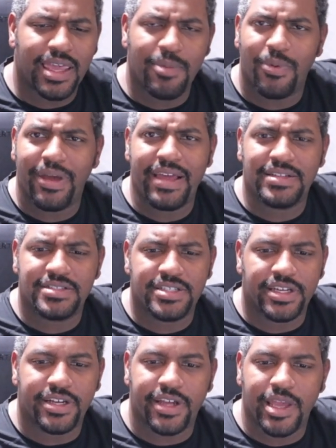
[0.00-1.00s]
head
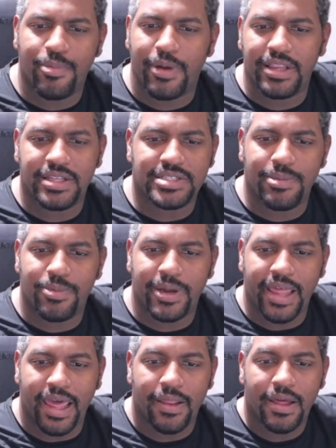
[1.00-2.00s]
seeker, keep away this, keep away
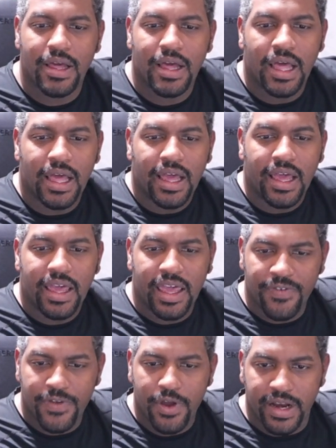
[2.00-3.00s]
that.
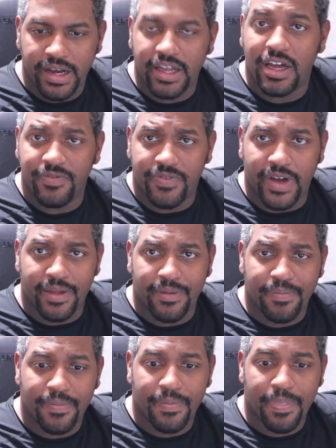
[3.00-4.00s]
If you're in a gunfight
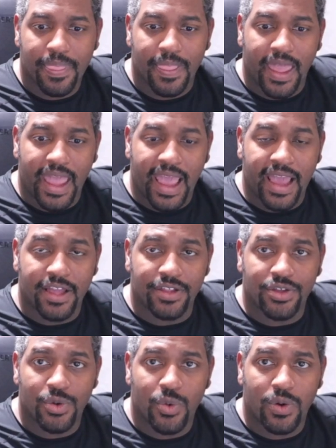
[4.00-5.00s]
and
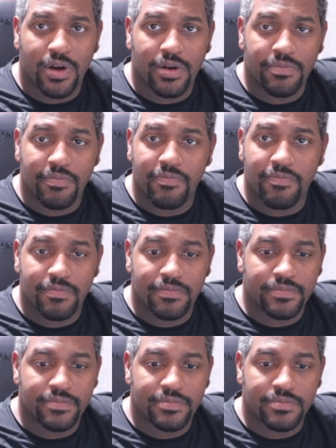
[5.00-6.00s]
you're
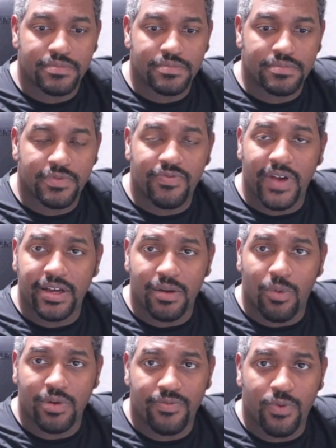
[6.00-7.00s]
fighting a
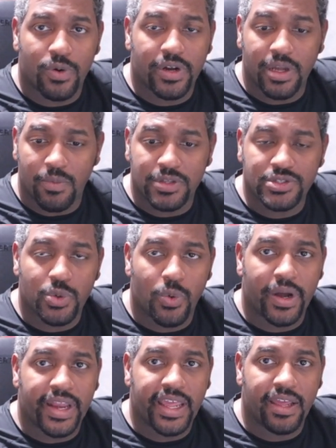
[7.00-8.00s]
140, a
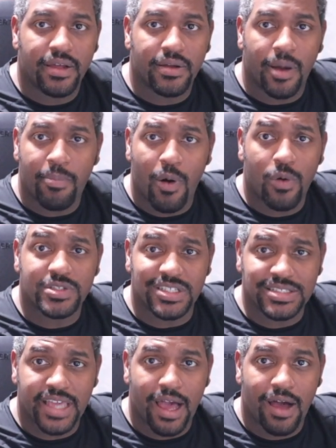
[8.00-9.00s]
120, a pulse, a
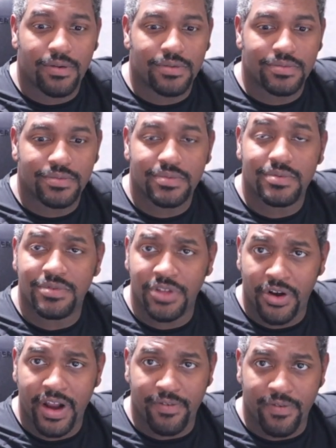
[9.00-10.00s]
scout,
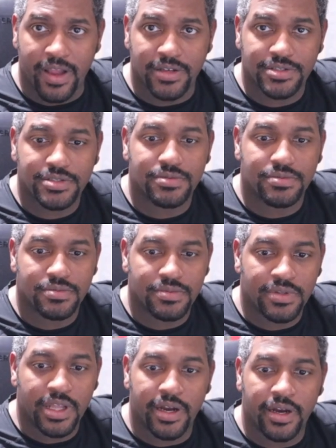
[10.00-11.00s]
you're at range.
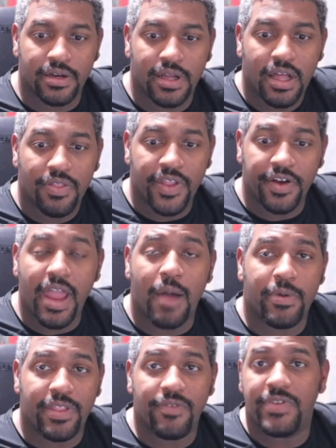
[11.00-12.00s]
They're not
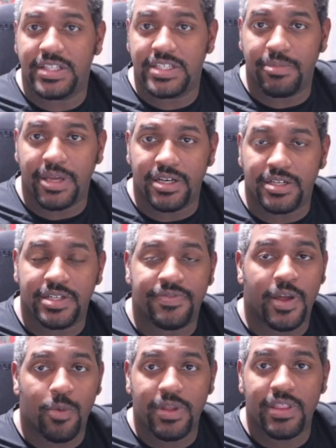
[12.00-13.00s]
within 15 meters. If
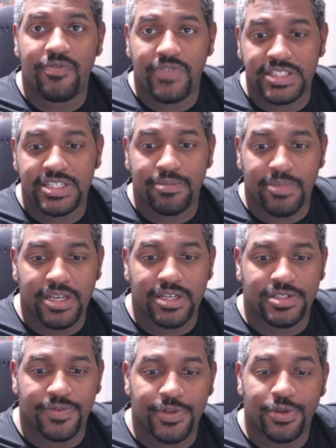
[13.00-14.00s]
they're within 15 meters
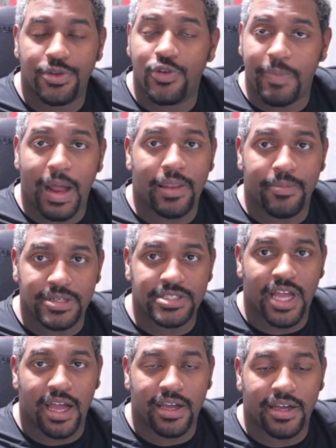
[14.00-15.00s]
of you, you've probably been
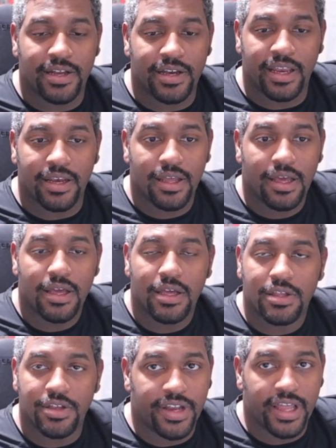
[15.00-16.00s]
shotgunned and
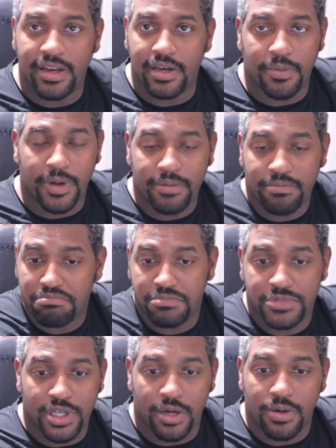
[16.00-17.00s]
you're dead anyway.
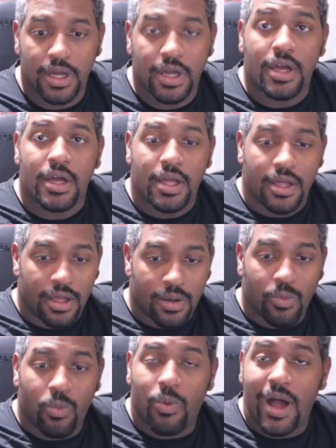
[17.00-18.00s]
So
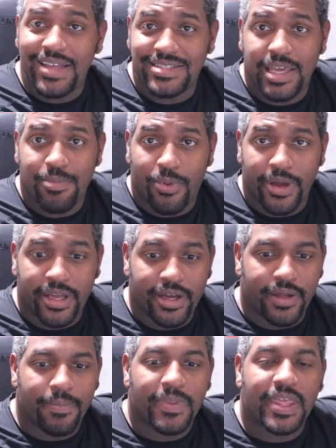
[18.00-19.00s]
why is keep away
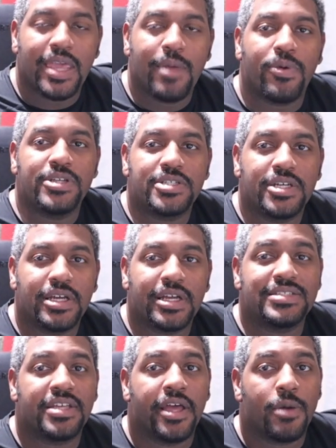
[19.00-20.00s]
good? Keep away is good
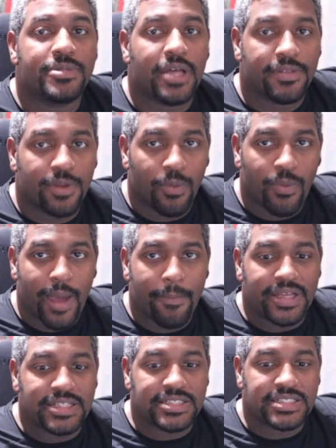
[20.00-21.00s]
because it helps out the
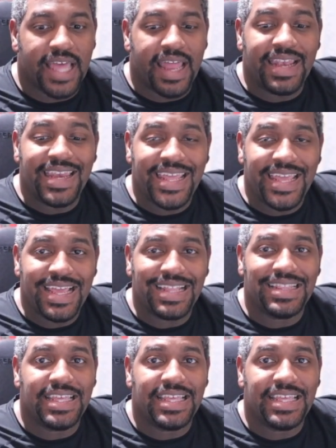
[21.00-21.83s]
weapons that need the